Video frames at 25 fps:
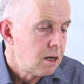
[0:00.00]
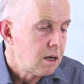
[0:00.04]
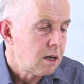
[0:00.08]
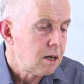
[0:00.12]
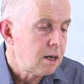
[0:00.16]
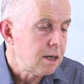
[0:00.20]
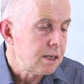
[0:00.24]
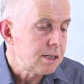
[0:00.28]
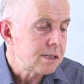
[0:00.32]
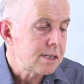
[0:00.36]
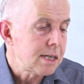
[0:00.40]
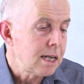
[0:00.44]

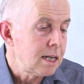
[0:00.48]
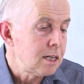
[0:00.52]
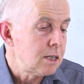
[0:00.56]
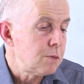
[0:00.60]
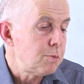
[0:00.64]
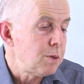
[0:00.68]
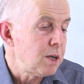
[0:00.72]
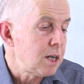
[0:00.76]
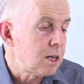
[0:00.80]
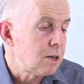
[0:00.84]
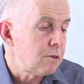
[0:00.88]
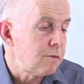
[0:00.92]
I stand to
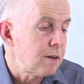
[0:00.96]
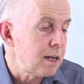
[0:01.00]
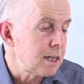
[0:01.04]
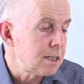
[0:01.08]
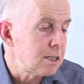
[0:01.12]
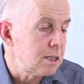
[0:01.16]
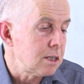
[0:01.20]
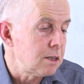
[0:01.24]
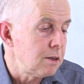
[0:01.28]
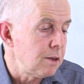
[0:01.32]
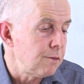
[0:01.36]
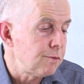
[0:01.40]
be
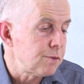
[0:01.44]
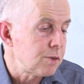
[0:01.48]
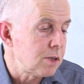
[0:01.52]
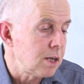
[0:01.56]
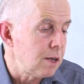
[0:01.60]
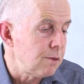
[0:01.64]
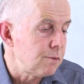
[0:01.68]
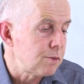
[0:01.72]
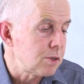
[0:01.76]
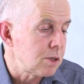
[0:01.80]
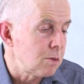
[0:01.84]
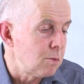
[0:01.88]
corrected
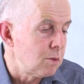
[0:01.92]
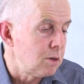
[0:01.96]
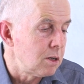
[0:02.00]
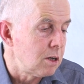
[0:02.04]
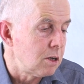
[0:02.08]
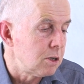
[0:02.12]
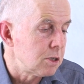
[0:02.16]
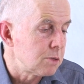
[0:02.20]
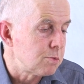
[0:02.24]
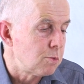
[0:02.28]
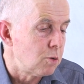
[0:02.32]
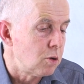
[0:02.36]
if someone
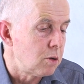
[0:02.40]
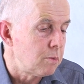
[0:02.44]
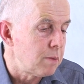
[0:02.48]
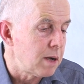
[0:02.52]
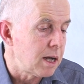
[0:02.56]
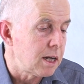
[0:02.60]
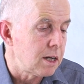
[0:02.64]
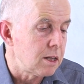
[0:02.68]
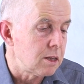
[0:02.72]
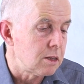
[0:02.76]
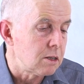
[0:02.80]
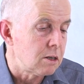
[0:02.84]
knows more
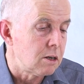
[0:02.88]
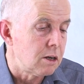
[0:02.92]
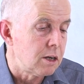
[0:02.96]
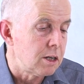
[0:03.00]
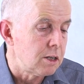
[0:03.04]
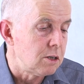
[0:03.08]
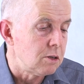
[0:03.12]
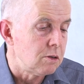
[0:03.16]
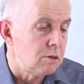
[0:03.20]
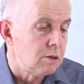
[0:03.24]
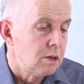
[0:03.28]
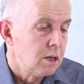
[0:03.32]
about it than I
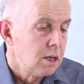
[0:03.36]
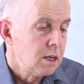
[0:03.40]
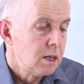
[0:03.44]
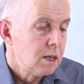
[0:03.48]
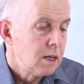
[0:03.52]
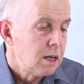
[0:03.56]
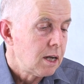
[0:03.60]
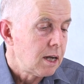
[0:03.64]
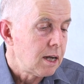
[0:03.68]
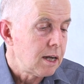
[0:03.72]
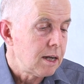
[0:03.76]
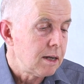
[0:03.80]
do.
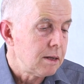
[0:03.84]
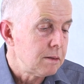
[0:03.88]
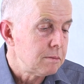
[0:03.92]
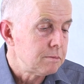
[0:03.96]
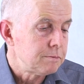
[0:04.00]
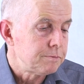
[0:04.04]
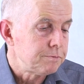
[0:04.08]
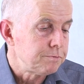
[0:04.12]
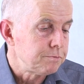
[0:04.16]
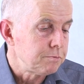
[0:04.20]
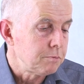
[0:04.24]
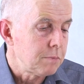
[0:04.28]
But
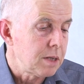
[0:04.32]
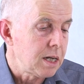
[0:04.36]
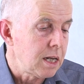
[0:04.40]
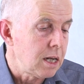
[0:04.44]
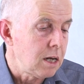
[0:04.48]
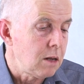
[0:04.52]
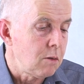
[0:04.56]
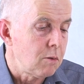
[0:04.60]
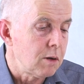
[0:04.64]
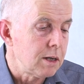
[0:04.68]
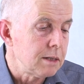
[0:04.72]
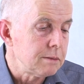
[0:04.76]

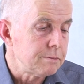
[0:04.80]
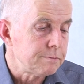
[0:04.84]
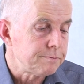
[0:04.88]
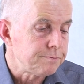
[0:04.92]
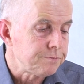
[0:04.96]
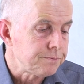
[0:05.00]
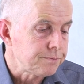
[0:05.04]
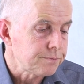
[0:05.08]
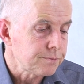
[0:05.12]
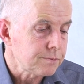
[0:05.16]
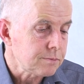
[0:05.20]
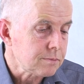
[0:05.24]
anyway,
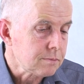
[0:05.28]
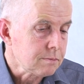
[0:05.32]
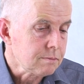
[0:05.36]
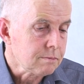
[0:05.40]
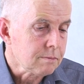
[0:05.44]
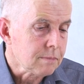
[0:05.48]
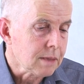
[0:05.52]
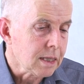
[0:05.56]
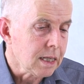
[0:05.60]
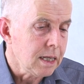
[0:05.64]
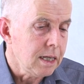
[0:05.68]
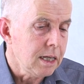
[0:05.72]

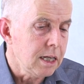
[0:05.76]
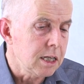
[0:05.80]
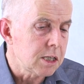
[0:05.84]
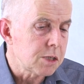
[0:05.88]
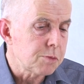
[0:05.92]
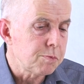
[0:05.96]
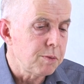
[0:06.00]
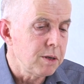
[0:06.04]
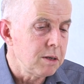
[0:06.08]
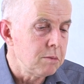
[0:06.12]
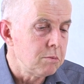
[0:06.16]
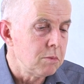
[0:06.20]
it's
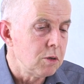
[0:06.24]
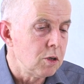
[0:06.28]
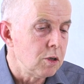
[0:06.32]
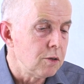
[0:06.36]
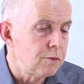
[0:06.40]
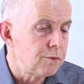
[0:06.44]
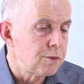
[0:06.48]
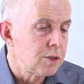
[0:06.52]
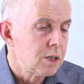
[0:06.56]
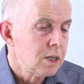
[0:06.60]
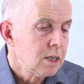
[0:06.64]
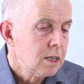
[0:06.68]
been
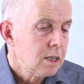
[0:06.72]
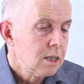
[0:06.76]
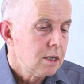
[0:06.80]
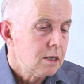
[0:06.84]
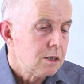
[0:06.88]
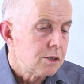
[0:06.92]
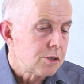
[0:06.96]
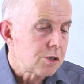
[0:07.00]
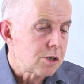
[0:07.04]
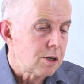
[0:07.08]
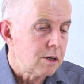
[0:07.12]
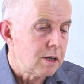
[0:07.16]
moved.
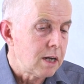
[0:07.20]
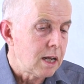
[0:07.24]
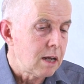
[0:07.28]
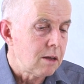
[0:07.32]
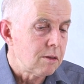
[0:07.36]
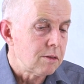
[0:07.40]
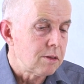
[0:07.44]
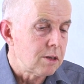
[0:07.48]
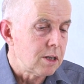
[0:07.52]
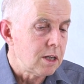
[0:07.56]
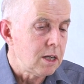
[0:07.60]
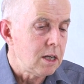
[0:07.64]
So
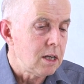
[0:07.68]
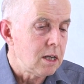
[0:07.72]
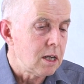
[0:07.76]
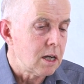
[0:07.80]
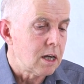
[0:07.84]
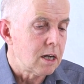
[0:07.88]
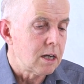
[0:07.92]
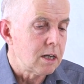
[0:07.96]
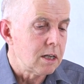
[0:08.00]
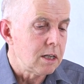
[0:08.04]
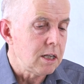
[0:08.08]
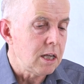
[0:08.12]
now
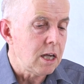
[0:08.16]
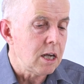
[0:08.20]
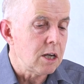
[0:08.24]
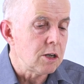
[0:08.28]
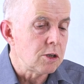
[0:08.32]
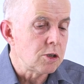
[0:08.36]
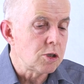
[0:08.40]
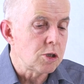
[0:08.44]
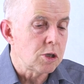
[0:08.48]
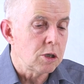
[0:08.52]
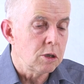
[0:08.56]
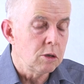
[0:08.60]
the year
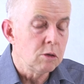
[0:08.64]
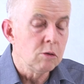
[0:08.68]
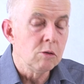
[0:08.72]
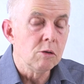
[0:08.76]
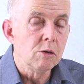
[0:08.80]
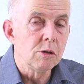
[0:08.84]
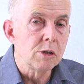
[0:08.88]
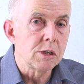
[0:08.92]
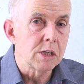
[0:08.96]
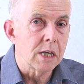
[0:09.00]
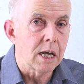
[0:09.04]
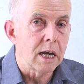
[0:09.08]

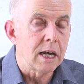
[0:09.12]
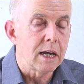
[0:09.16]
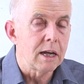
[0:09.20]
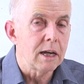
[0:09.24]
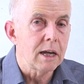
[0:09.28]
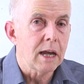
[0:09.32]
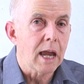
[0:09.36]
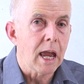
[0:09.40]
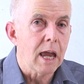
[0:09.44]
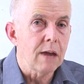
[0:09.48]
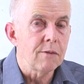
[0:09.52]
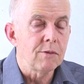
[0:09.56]
twos are
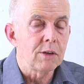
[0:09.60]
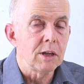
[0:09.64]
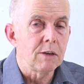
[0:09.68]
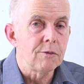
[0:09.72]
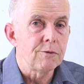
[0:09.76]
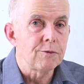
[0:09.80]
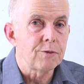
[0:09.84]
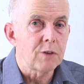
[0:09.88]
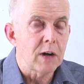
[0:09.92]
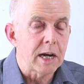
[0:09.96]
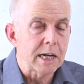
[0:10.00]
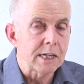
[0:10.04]
having
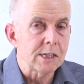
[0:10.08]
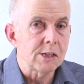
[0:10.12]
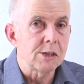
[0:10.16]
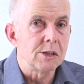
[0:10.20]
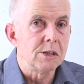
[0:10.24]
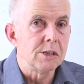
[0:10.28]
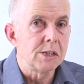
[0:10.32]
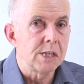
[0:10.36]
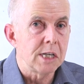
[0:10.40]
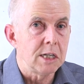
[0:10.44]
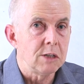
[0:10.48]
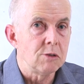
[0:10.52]

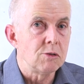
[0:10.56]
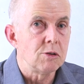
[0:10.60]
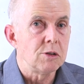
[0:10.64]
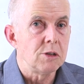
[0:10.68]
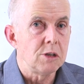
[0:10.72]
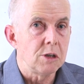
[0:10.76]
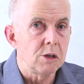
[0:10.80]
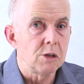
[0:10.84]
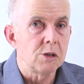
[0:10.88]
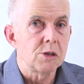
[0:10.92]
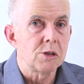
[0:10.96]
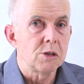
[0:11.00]
fractions
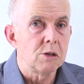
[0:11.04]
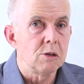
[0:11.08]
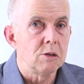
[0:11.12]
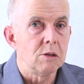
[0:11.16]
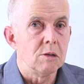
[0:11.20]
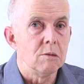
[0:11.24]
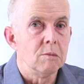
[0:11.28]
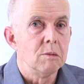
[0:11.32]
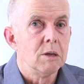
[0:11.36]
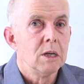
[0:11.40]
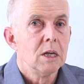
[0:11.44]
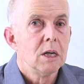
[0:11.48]
introduced to
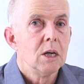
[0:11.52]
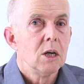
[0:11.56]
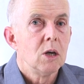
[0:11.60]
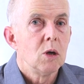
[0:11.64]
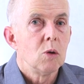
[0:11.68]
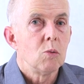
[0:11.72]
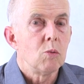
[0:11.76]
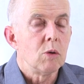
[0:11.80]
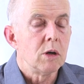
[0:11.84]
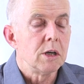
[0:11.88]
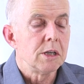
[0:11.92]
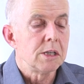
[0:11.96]
them,
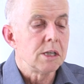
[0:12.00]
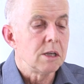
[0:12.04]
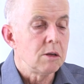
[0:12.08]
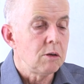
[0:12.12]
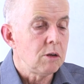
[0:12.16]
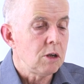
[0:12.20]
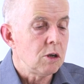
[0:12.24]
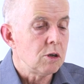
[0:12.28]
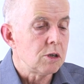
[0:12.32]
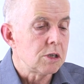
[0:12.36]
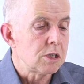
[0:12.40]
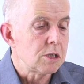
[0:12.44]
whereas it
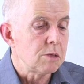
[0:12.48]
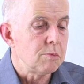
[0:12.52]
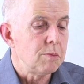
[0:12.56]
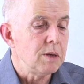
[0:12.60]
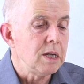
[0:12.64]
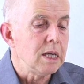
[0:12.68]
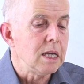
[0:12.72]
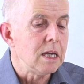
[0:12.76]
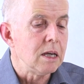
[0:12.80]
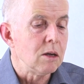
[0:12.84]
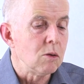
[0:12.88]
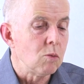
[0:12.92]
used to be
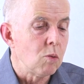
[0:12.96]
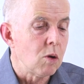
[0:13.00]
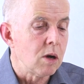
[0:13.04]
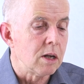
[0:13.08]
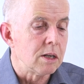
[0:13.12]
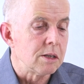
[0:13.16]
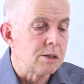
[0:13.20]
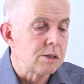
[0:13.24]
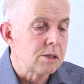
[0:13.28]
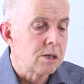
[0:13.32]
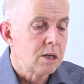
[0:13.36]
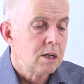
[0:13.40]
year
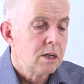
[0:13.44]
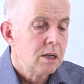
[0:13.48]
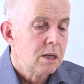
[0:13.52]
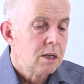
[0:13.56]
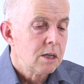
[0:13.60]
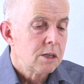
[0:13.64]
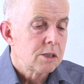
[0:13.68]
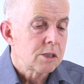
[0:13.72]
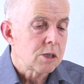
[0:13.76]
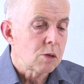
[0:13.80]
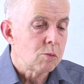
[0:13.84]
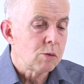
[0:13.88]
ones.
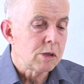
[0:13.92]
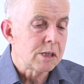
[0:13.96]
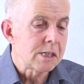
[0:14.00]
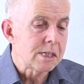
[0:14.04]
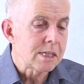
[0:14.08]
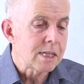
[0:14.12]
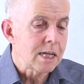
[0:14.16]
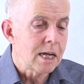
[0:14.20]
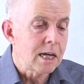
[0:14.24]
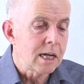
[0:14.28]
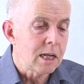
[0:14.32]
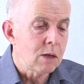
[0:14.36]
So we're
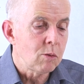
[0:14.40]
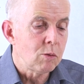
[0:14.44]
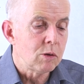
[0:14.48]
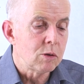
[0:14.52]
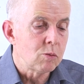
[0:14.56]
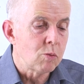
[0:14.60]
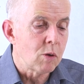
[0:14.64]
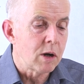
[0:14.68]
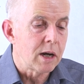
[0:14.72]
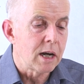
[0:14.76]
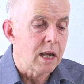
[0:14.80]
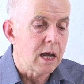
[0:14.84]
starting with
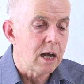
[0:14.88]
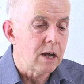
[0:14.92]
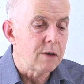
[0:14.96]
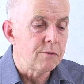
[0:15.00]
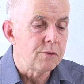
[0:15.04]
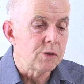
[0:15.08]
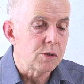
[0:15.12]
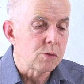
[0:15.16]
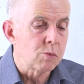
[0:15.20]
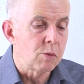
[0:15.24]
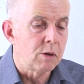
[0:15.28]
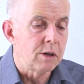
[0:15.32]
one half
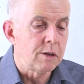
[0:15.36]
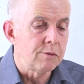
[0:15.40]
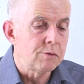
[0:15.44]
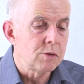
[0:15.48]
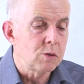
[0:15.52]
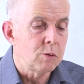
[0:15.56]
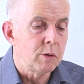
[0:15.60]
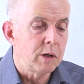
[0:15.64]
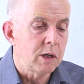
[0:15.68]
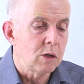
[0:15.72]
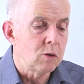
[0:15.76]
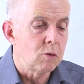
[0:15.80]
as one of
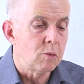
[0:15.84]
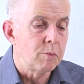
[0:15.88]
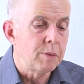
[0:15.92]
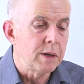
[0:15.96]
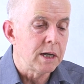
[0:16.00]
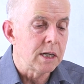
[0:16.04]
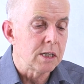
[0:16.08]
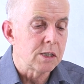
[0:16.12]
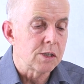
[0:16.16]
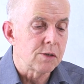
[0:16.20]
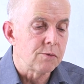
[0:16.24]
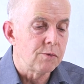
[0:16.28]
two equal
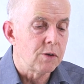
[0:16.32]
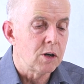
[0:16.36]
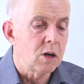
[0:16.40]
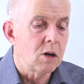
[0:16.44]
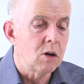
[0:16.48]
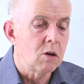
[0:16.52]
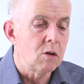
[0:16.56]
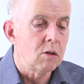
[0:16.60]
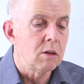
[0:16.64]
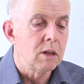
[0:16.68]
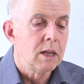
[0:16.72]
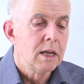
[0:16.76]
parts of a
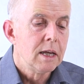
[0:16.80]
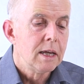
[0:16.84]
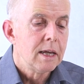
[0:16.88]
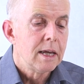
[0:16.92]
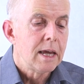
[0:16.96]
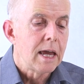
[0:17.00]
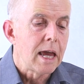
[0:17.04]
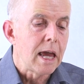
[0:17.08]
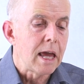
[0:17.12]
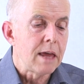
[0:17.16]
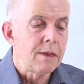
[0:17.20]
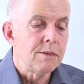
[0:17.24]
whole,
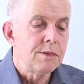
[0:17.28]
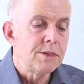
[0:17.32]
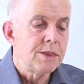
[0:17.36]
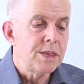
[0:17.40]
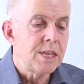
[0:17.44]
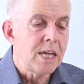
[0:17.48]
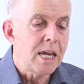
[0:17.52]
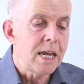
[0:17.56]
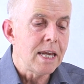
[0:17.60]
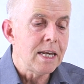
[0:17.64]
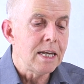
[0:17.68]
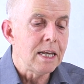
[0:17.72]
and
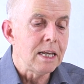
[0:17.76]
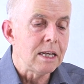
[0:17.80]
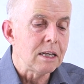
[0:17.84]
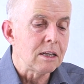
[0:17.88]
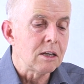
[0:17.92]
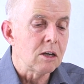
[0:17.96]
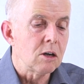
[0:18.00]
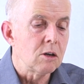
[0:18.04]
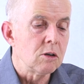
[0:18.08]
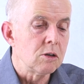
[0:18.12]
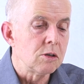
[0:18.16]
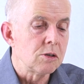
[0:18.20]
then it
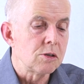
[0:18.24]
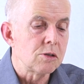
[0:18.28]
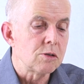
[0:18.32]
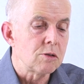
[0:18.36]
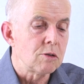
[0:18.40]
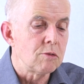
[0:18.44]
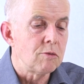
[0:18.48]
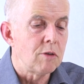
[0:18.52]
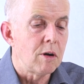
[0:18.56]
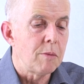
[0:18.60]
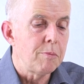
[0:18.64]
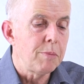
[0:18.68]
goes
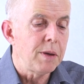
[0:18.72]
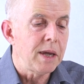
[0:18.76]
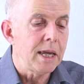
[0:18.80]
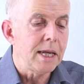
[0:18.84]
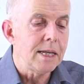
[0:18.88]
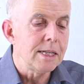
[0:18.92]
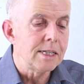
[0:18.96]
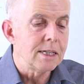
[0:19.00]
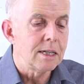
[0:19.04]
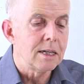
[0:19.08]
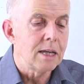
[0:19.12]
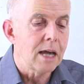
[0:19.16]
through
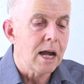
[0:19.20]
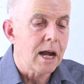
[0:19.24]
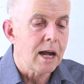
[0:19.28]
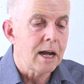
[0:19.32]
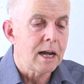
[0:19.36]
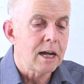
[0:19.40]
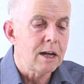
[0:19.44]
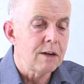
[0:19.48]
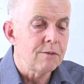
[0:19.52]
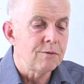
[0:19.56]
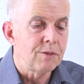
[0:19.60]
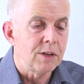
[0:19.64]
repeated
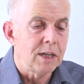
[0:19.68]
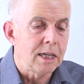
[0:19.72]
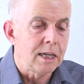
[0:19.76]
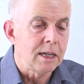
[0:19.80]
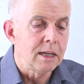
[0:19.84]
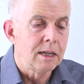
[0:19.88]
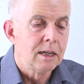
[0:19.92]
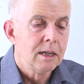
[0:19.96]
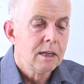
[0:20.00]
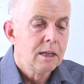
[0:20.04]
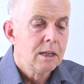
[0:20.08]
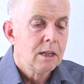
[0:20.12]

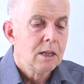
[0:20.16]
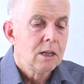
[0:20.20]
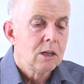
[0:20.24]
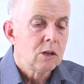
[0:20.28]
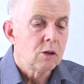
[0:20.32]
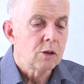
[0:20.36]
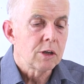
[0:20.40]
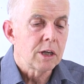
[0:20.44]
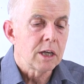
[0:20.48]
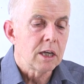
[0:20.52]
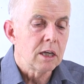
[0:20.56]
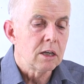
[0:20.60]
halving,
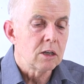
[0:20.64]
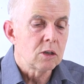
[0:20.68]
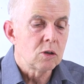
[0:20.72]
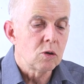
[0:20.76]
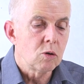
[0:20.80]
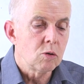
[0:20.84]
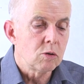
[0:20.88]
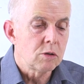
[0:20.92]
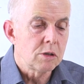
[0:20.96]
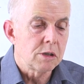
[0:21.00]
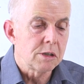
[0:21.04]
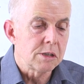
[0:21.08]
looking at
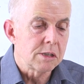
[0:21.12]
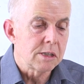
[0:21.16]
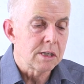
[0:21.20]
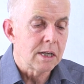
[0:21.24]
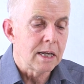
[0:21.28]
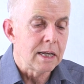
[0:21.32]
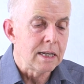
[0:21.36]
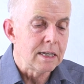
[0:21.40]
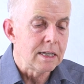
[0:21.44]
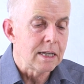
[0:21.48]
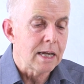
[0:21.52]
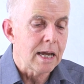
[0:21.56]
quarters
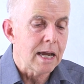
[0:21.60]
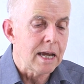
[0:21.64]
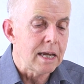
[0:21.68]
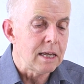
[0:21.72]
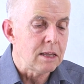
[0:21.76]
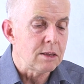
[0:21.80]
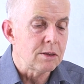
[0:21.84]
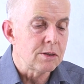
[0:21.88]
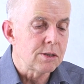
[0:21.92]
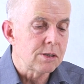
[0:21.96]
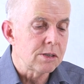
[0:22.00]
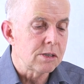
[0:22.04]
and
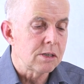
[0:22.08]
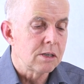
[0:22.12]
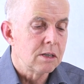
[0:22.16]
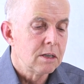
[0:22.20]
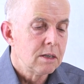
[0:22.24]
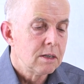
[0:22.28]
eighths.